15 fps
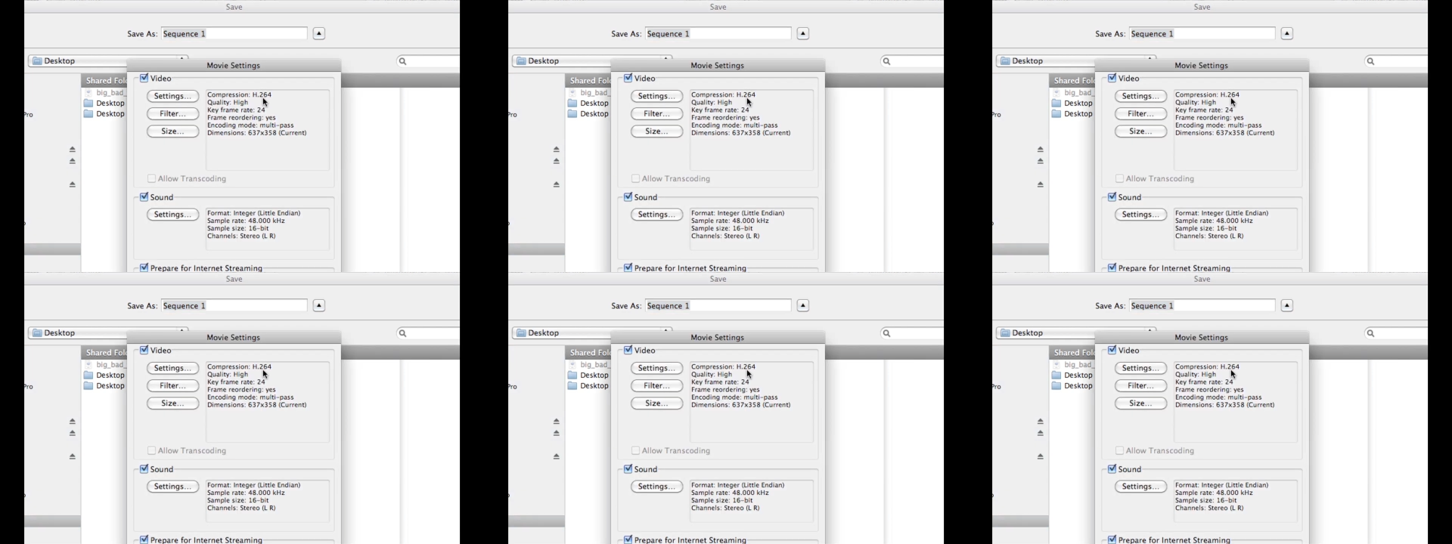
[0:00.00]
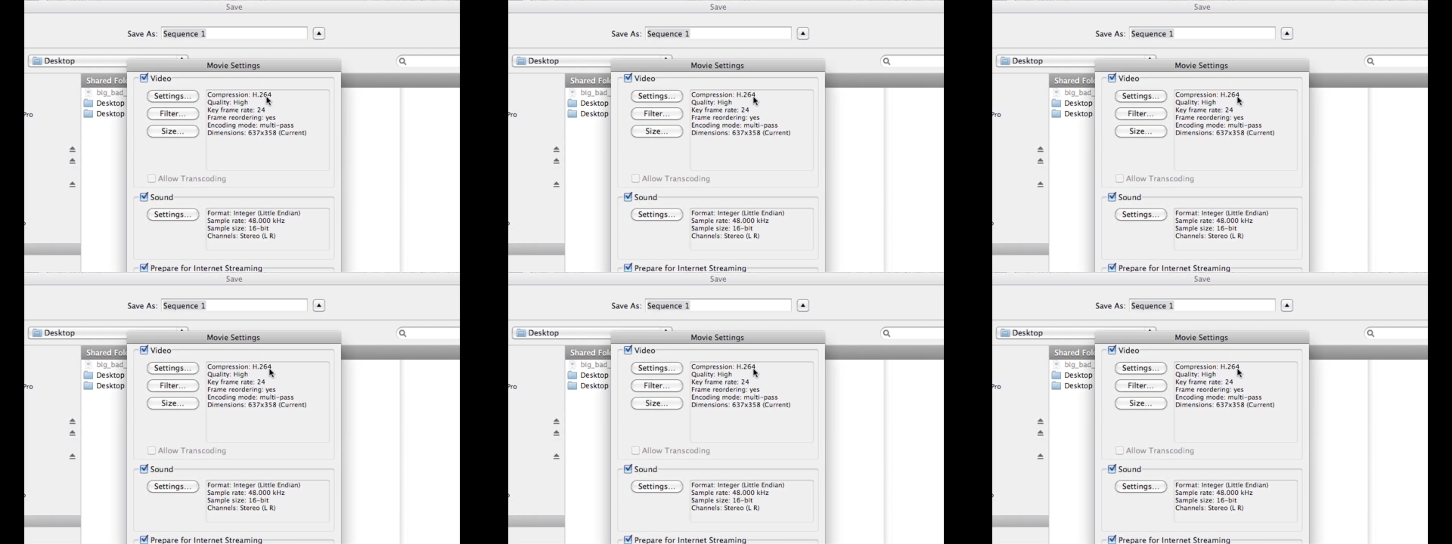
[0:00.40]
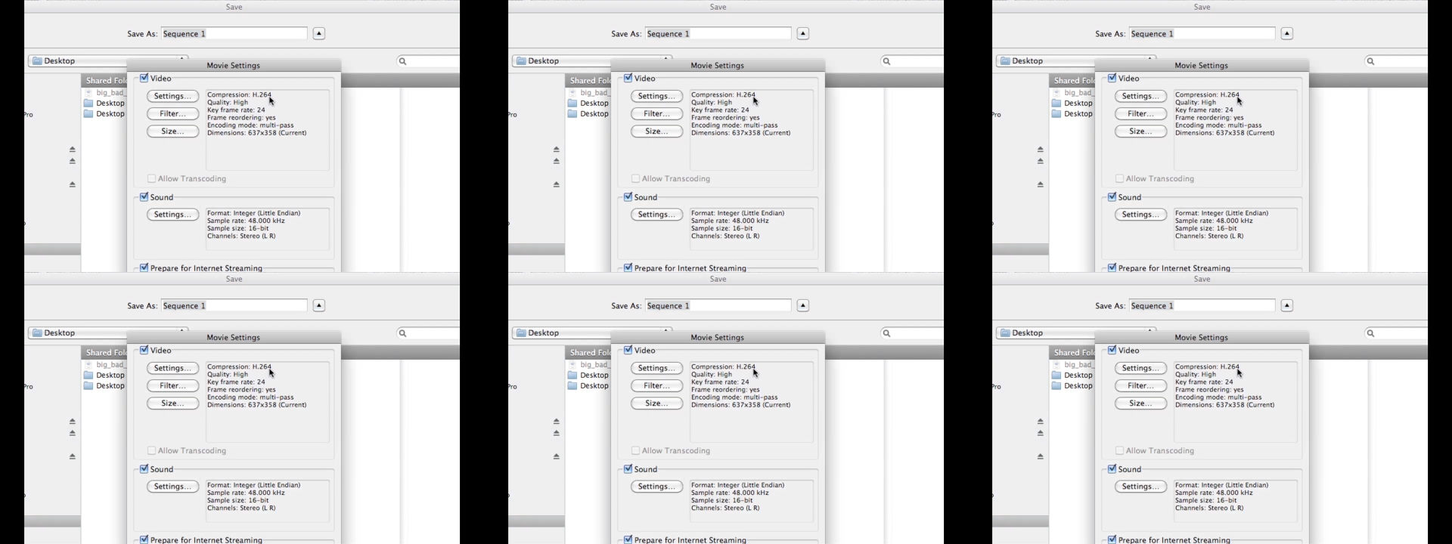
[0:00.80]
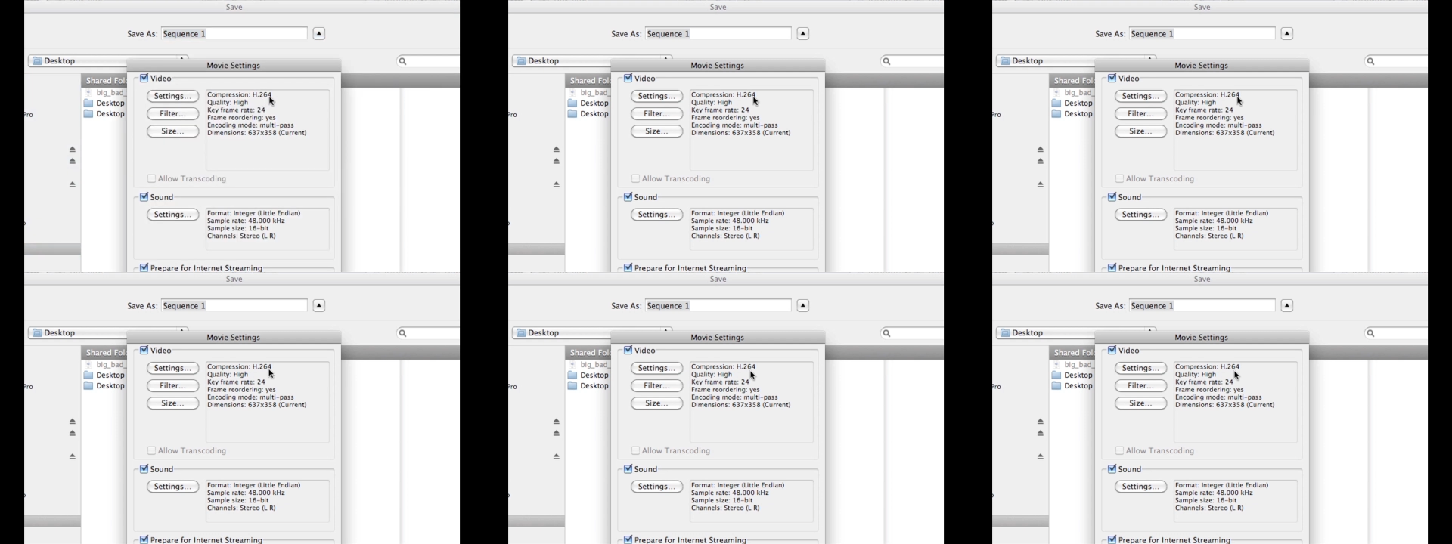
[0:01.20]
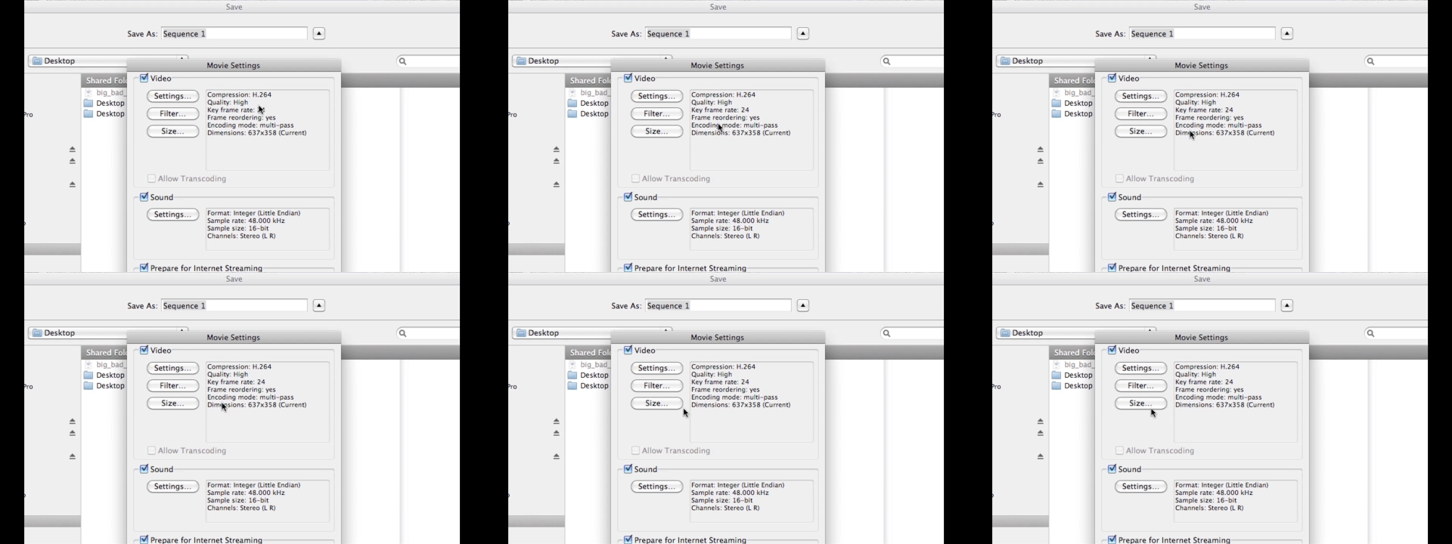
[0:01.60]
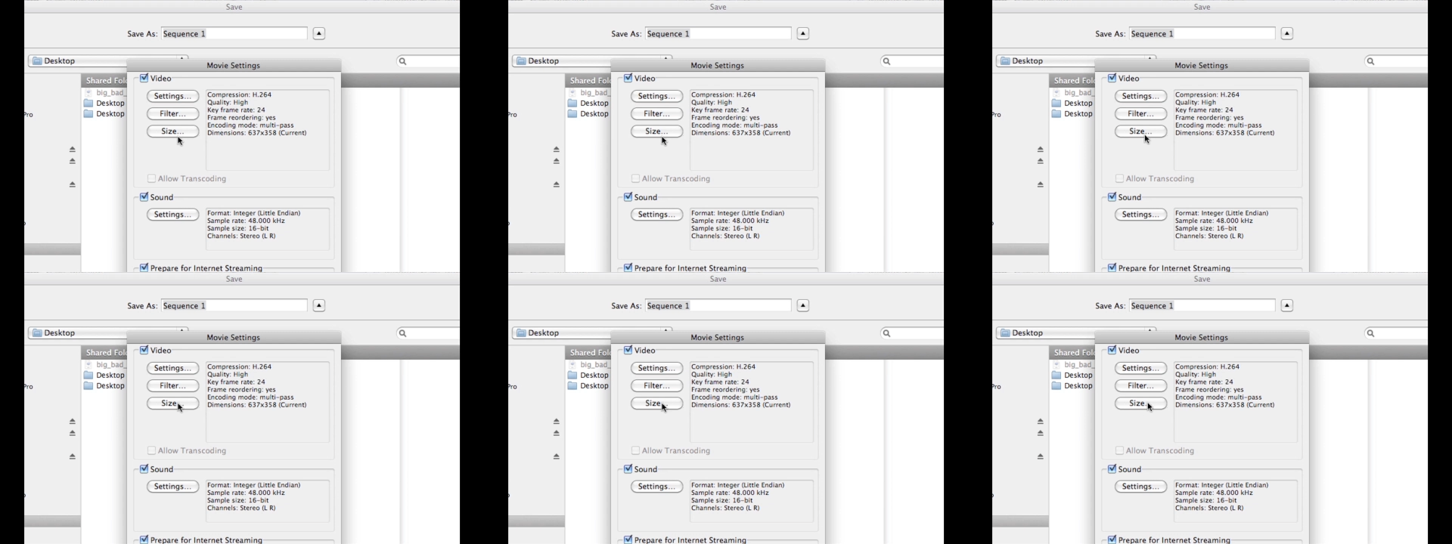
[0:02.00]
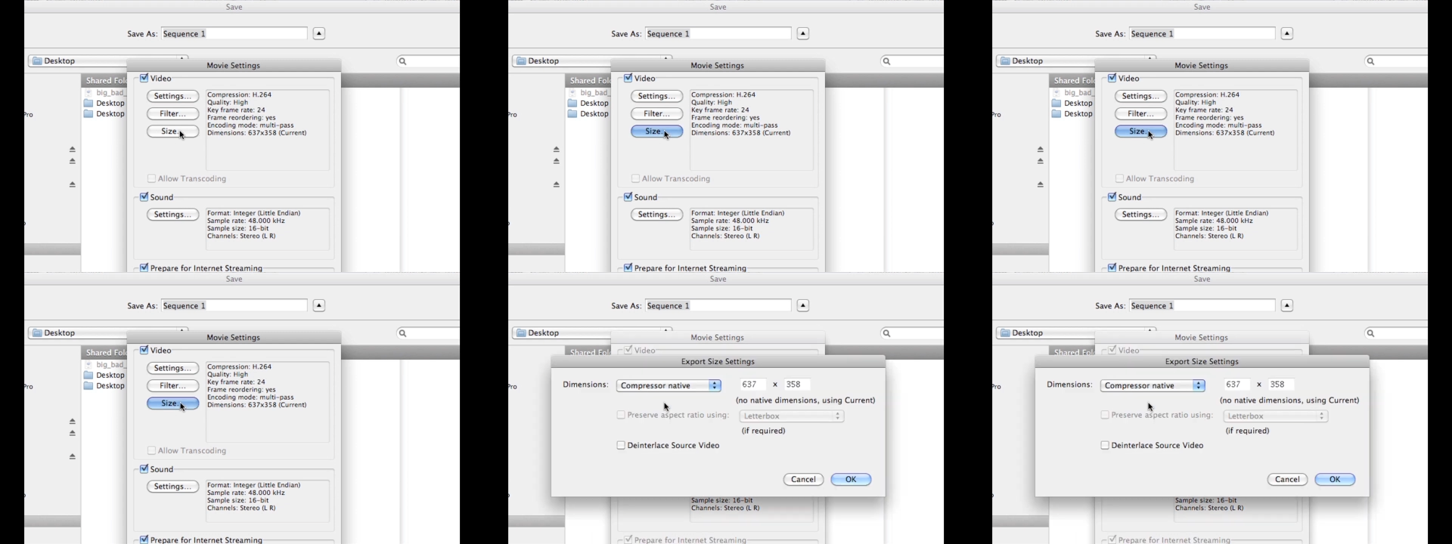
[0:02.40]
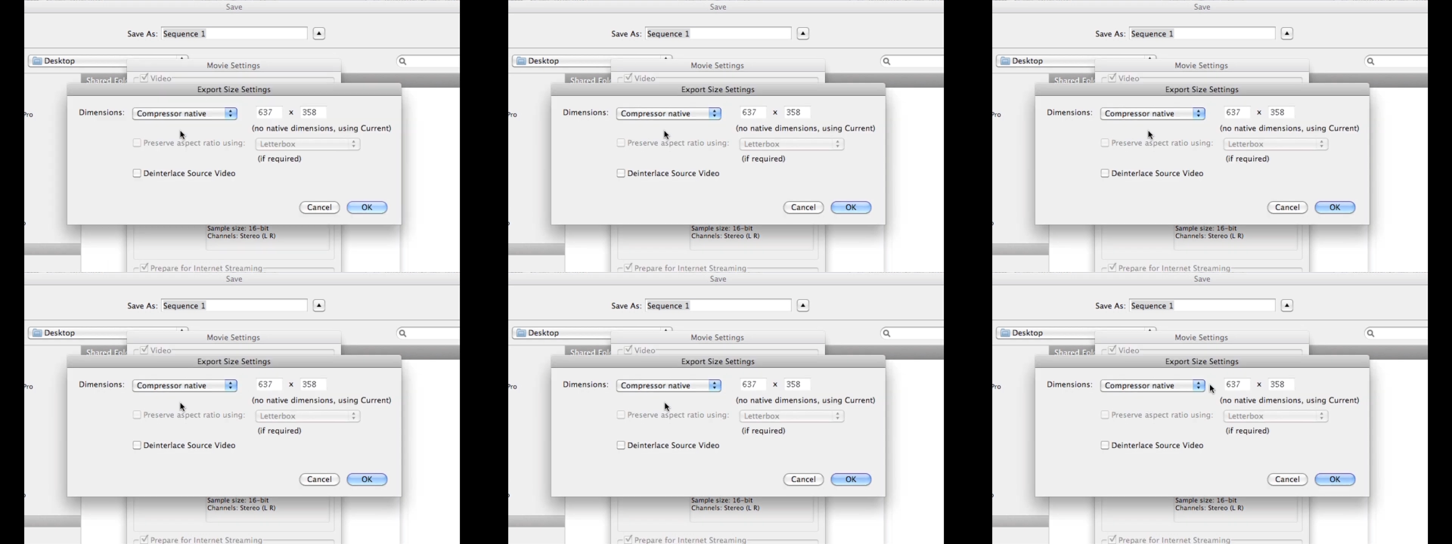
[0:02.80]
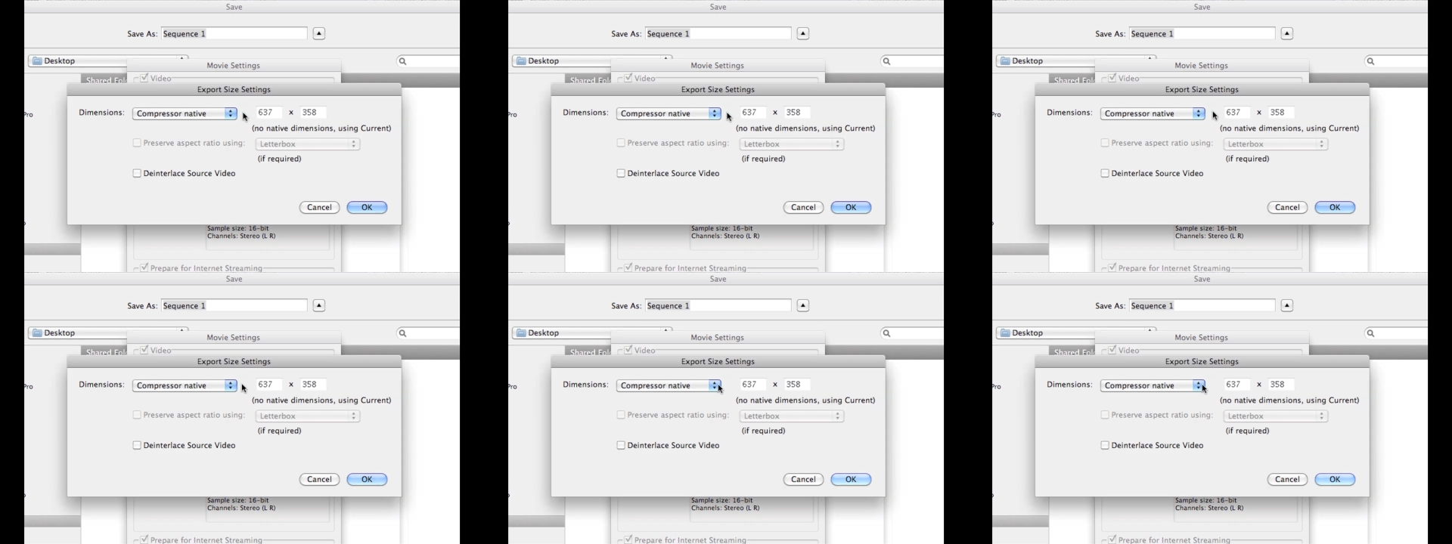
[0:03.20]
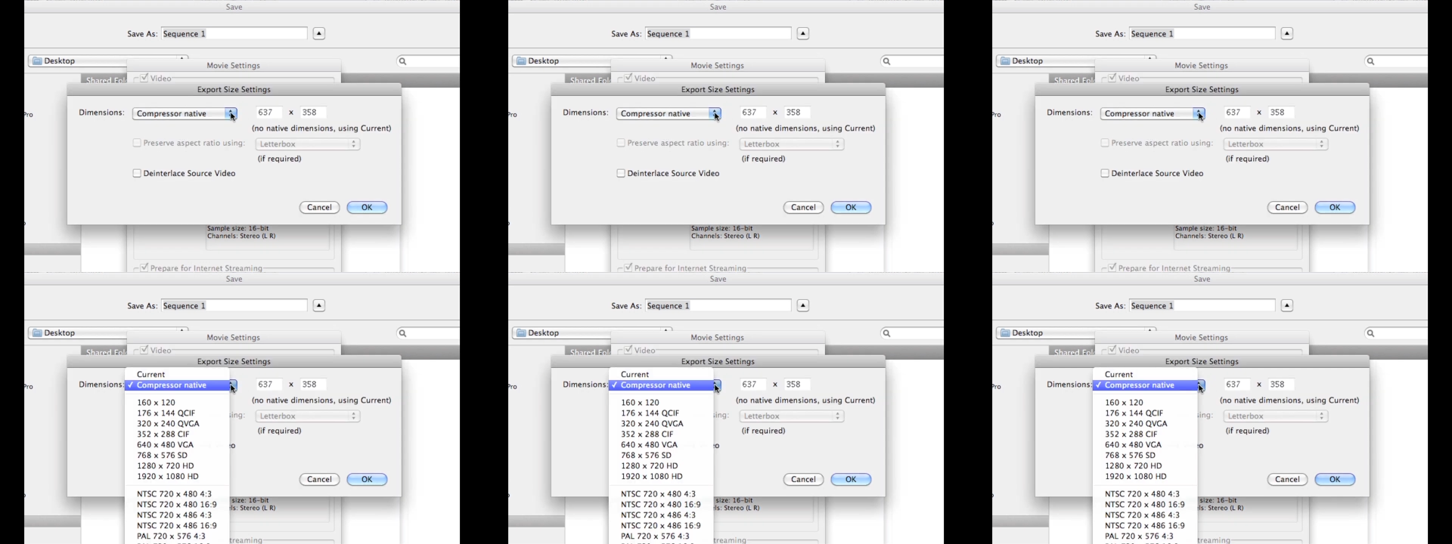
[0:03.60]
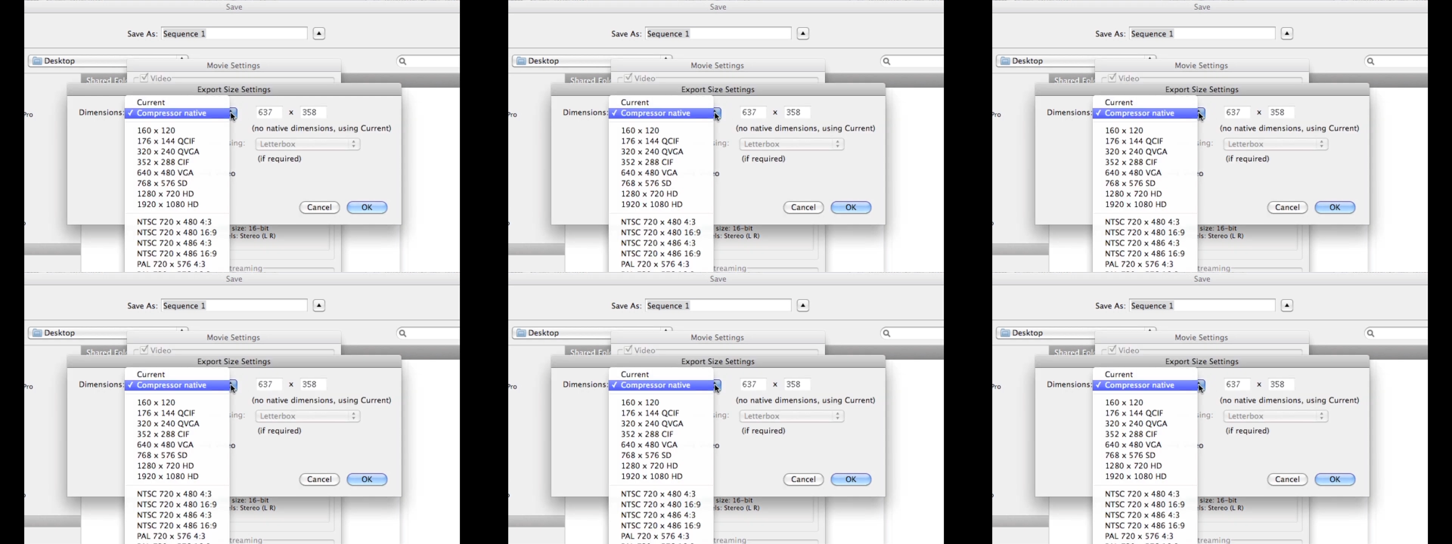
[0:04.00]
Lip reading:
(no speaker visible)